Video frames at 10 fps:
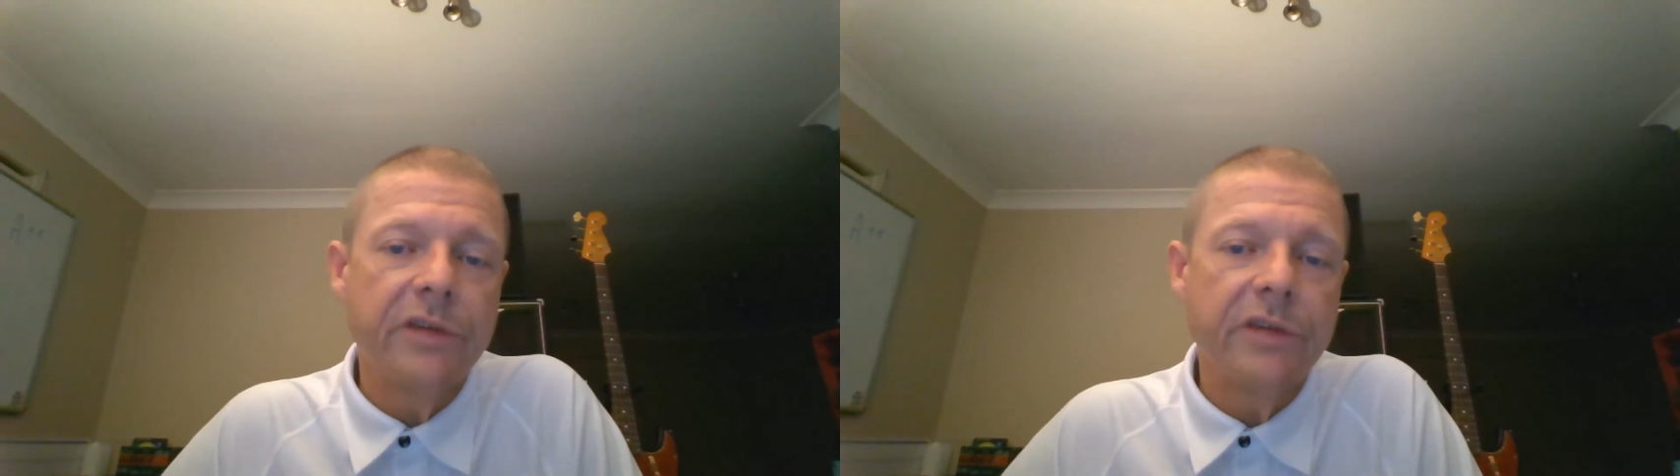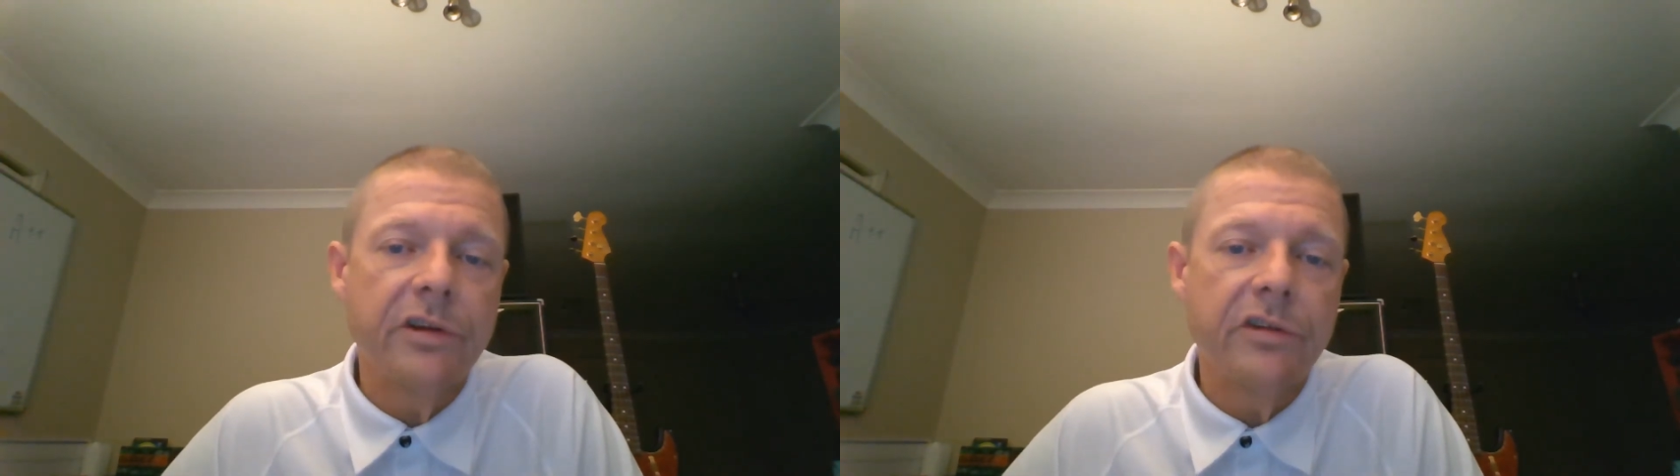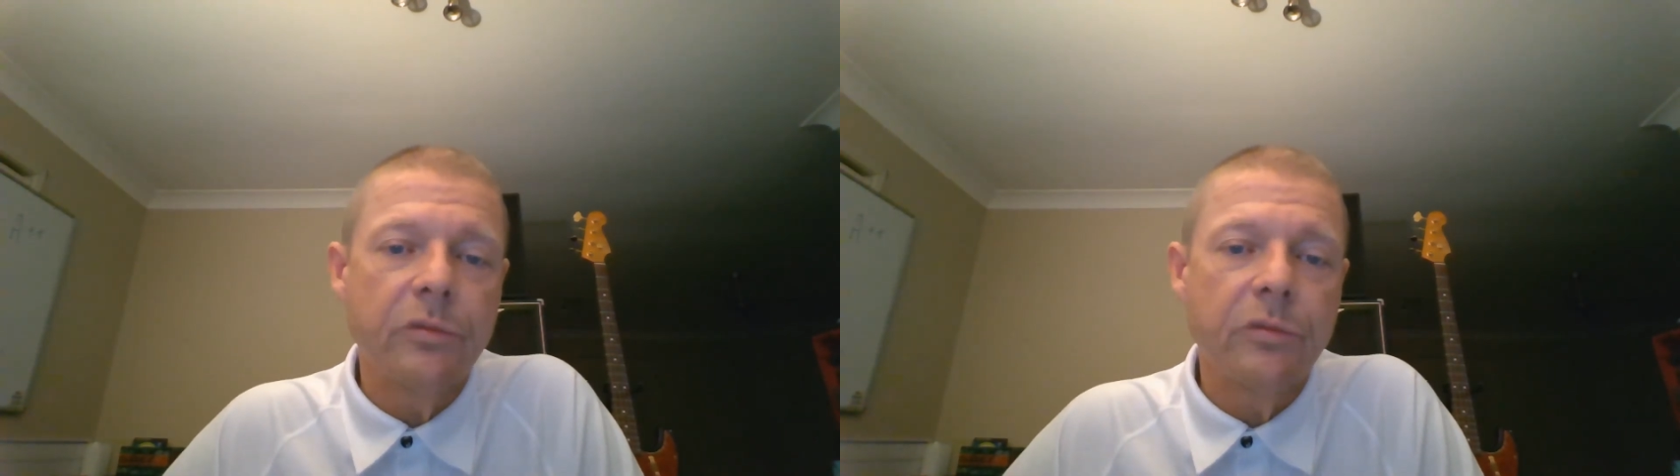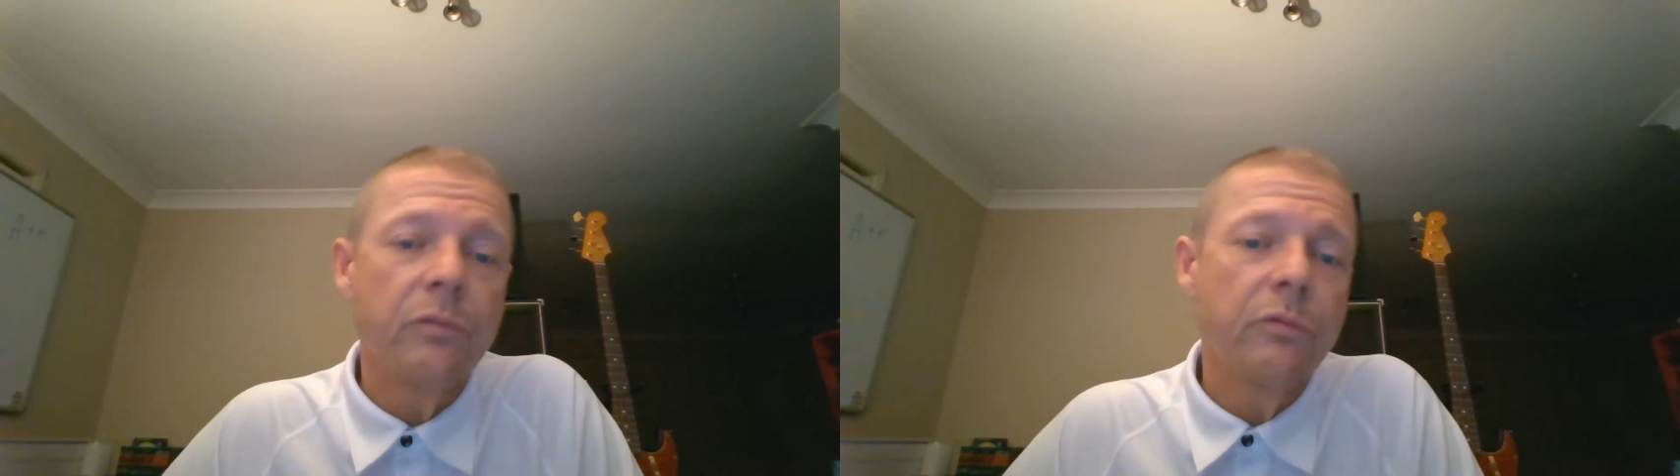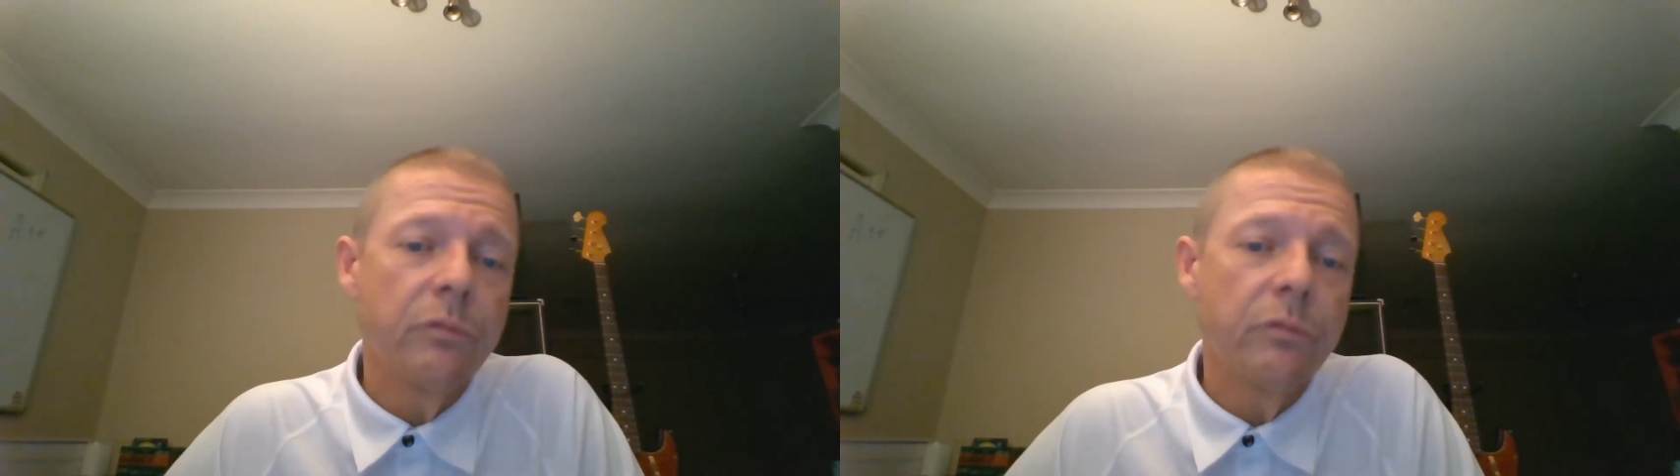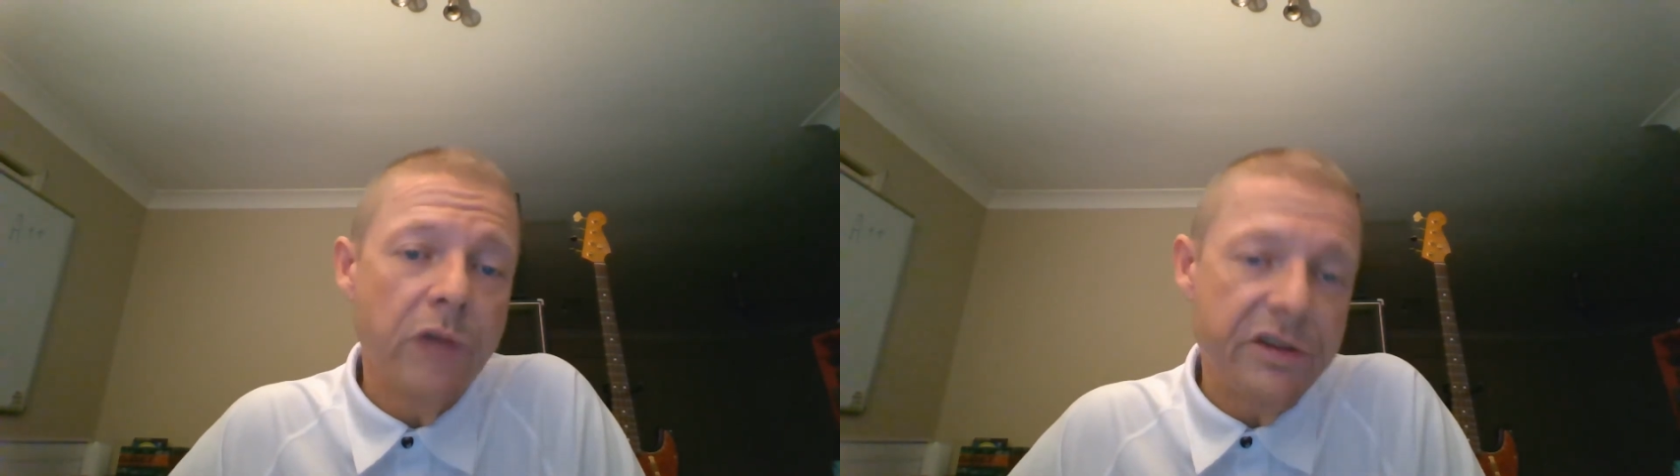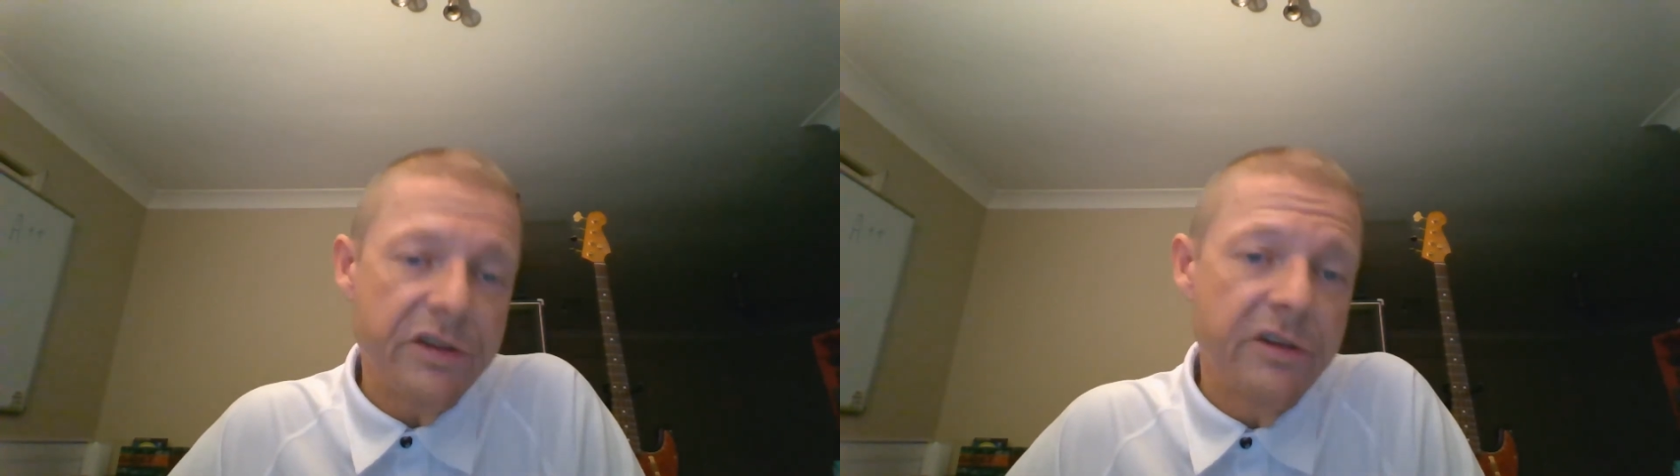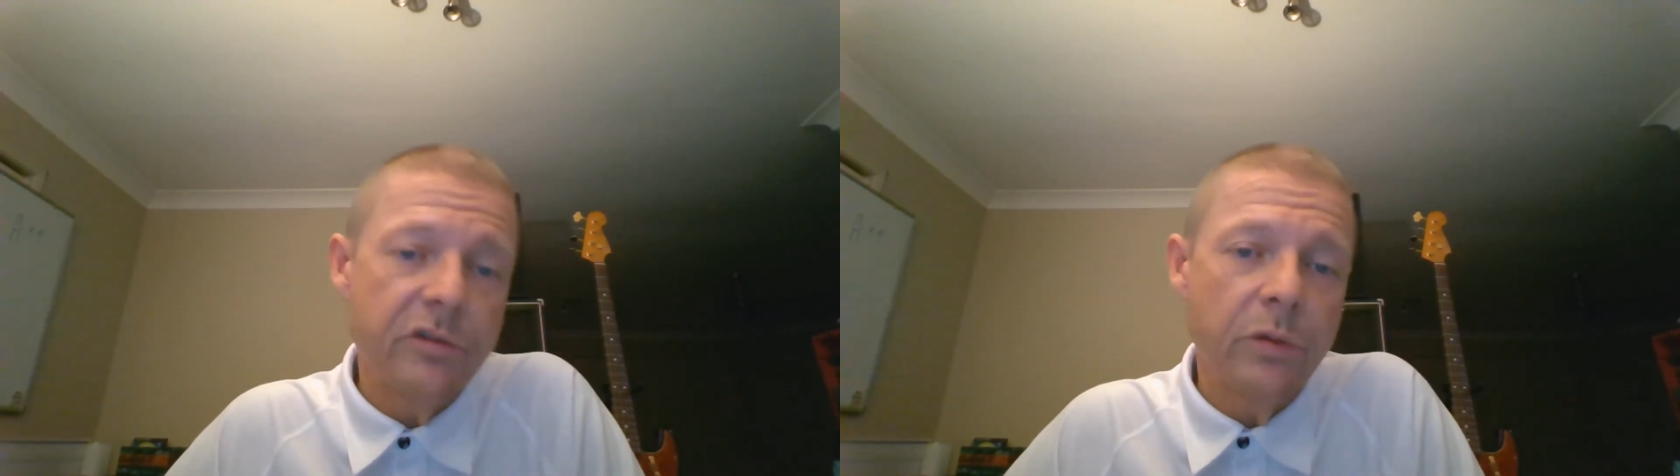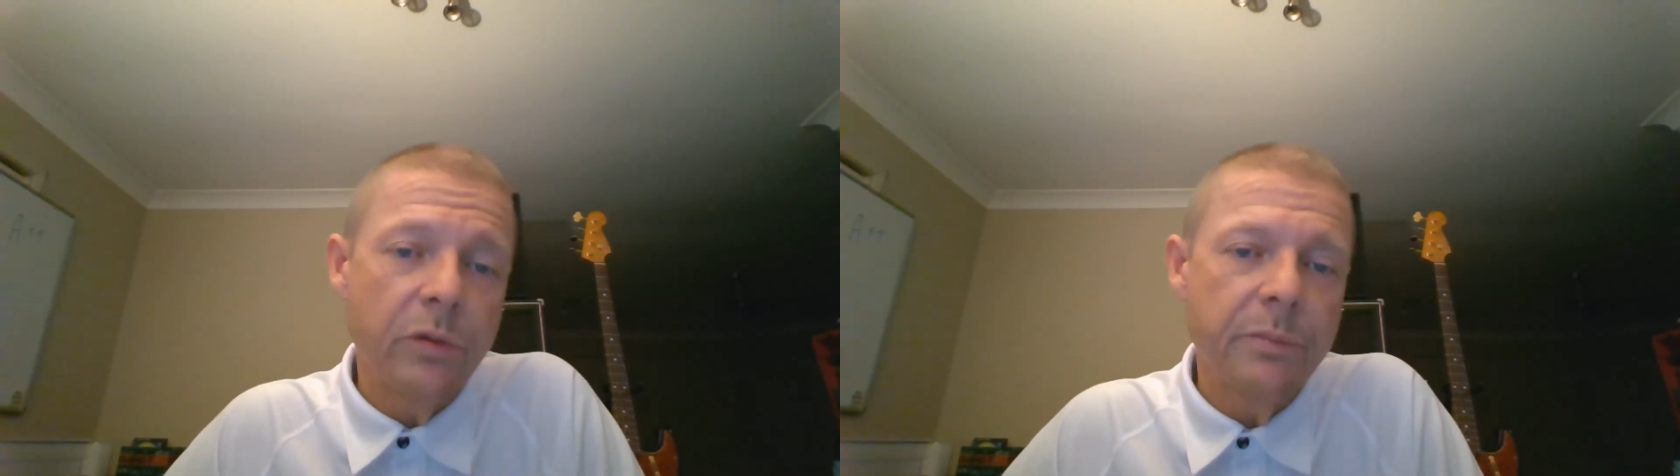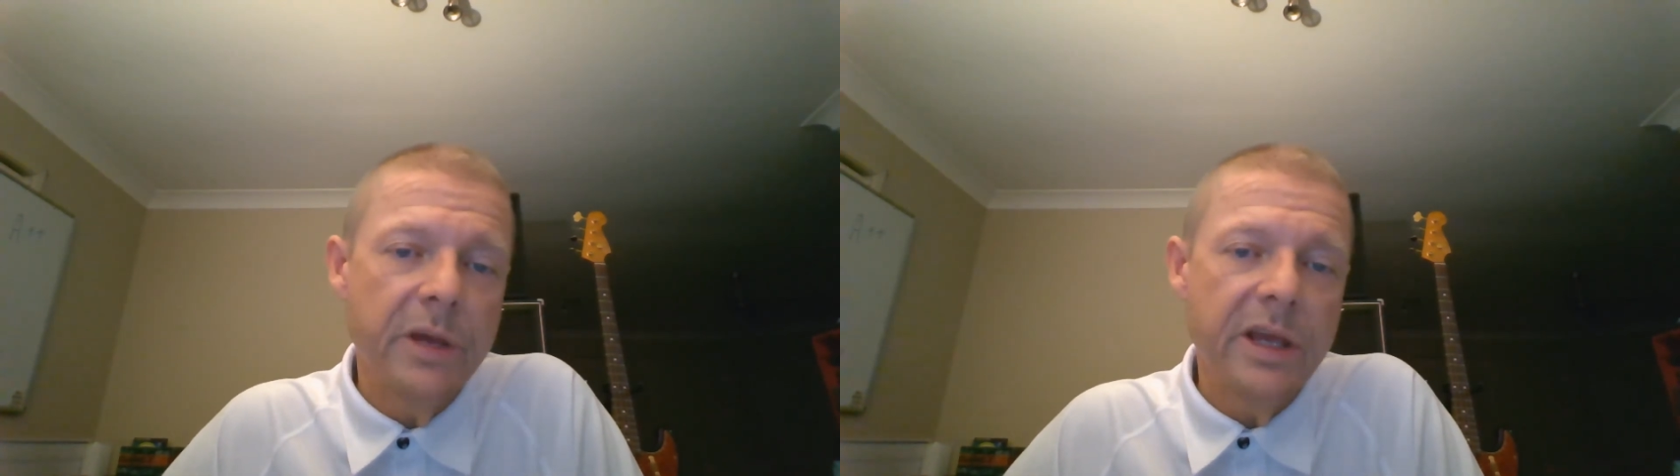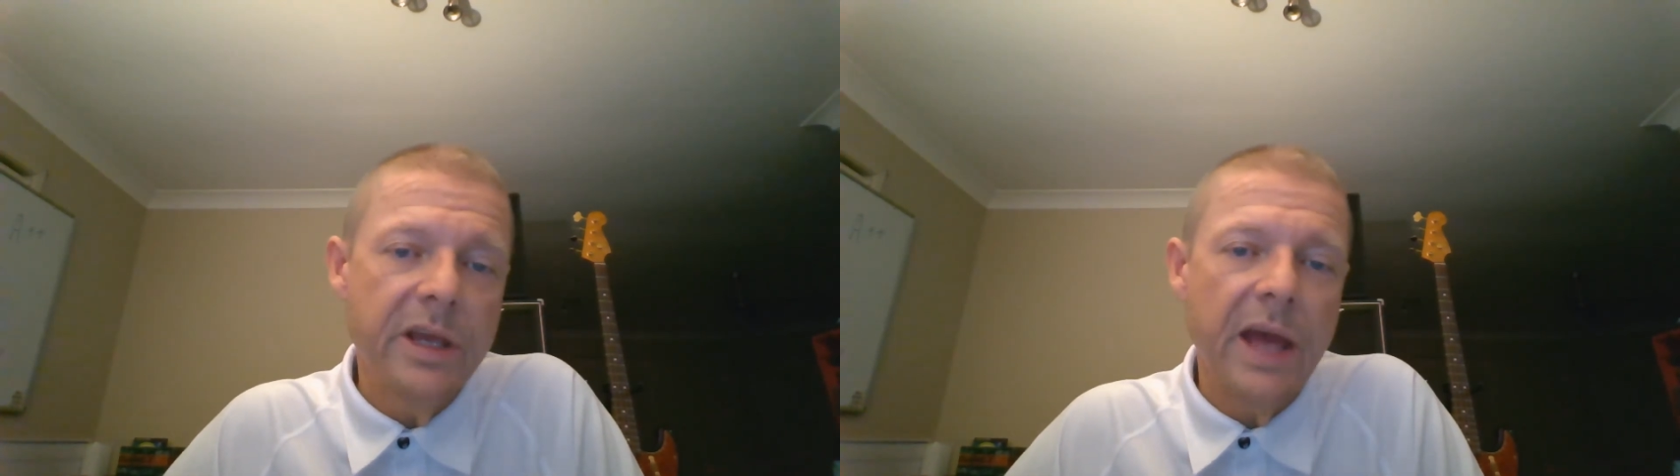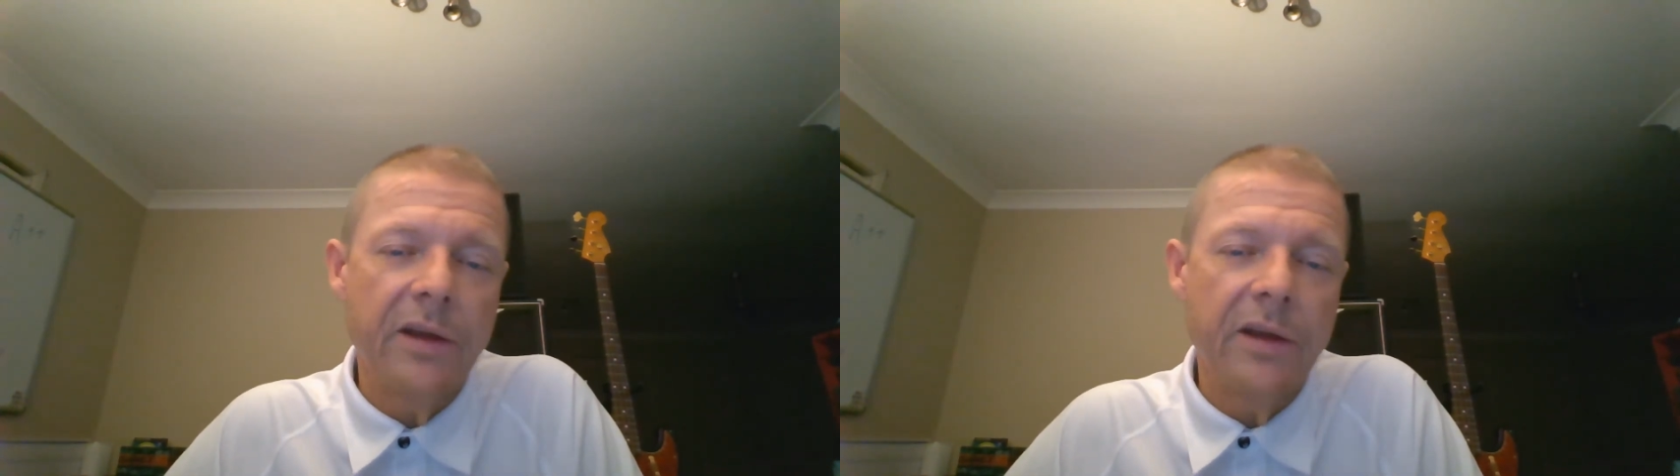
resonance with me,